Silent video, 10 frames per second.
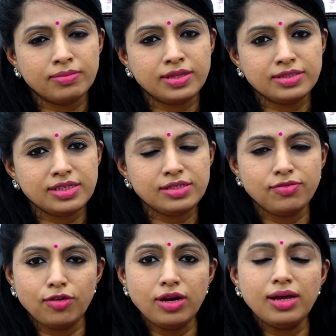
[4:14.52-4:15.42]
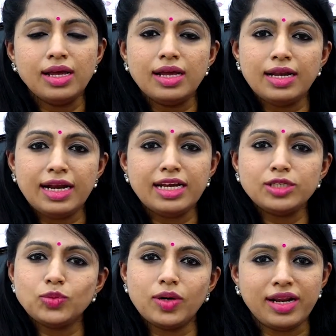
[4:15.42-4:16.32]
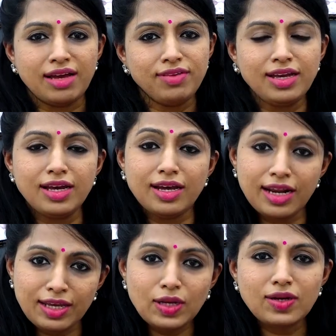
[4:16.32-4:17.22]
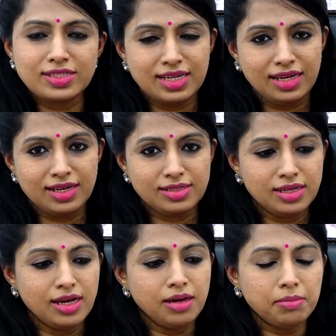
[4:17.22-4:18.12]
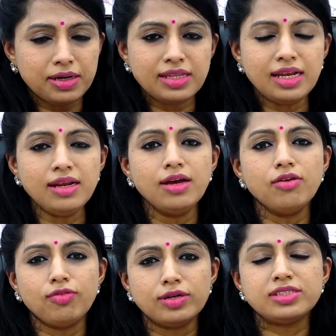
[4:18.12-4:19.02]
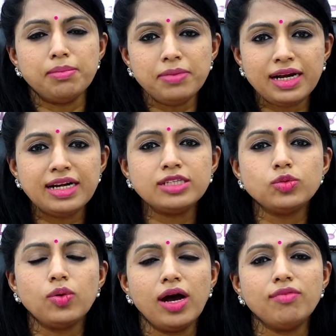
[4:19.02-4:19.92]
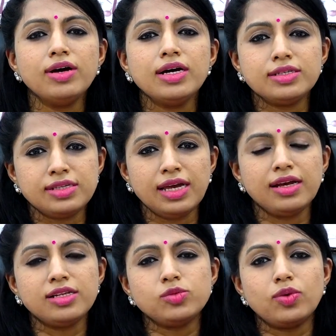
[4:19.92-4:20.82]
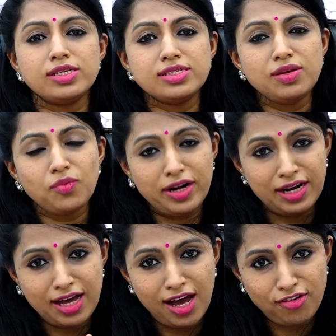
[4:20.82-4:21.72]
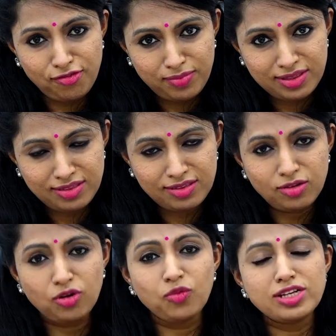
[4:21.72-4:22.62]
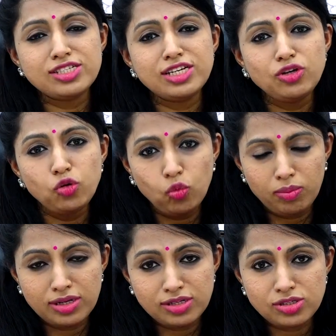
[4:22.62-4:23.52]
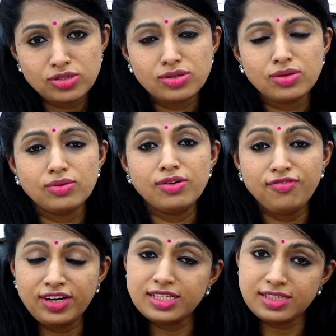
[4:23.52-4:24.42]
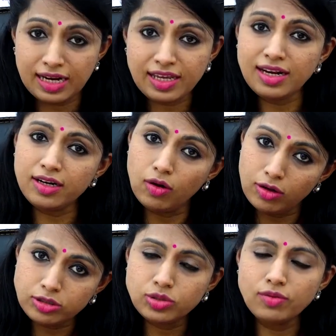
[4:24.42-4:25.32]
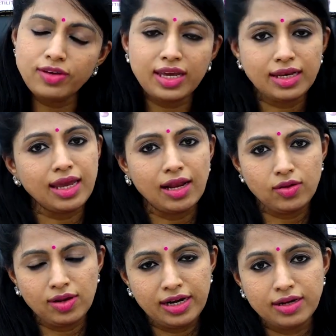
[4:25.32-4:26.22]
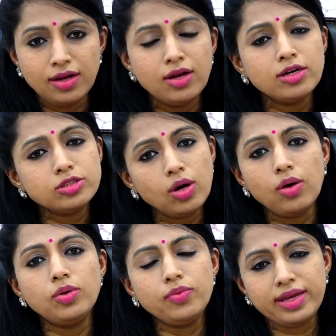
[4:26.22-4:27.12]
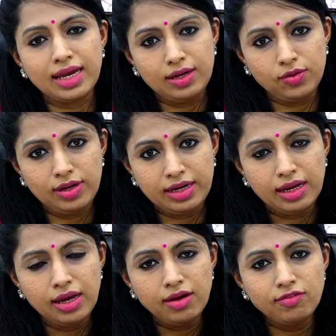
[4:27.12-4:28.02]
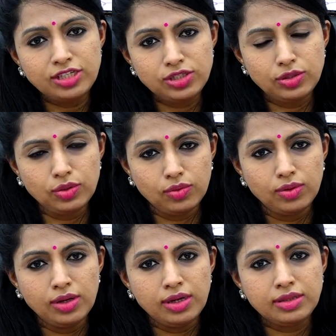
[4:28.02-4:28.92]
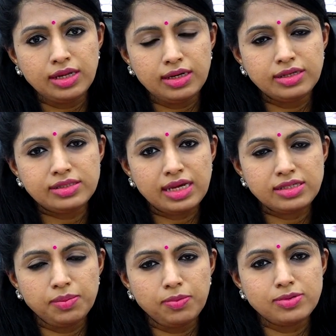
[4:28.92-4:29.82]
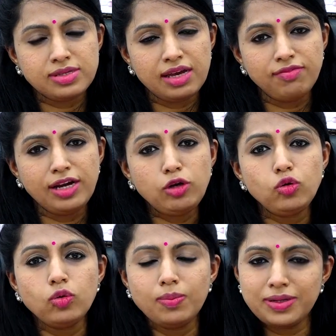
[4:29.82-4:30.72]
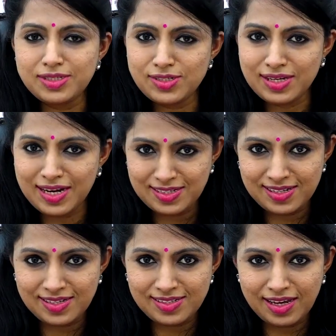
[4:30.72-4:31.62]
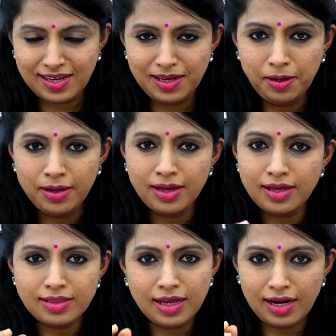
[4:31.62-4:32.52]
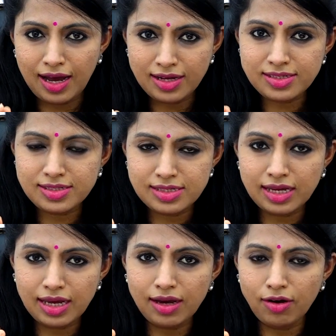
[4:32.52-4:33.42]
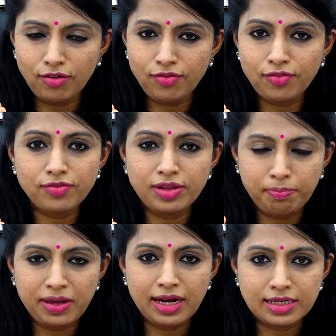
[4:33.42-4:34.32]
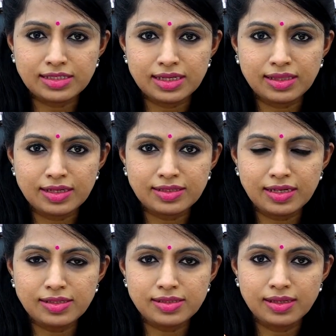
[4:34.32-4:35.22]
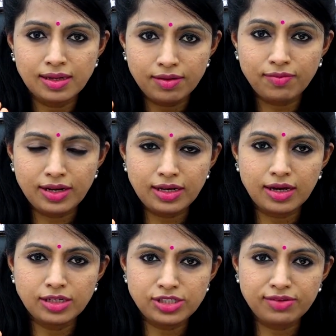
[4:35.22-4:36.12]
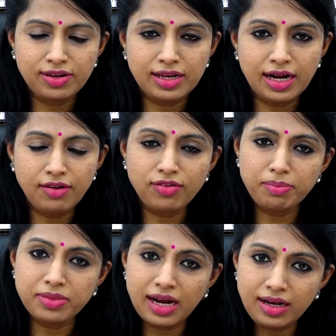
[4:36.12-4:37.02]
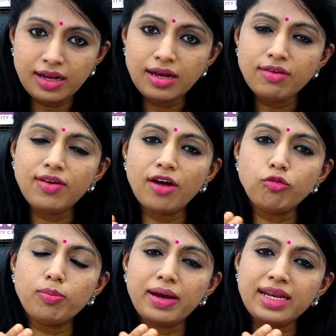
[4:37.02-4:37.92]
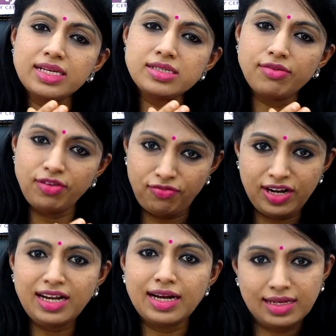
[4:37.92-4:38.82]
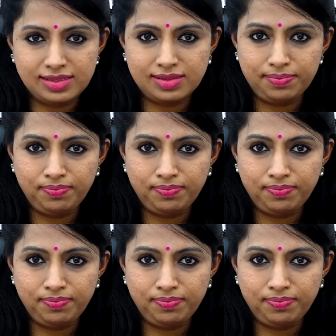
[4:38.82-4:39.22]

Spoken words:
This is for ladies who are having regular cycles. But then for some ladies who have cycles once in 1.5 months or once in 2 months, if it is regular also we can calculate. So how do we calculate? We should know that, say suppose every 2 months she gets her cycle, the last day of the periods, in the sense when she will get, from that we have to minus 15 days.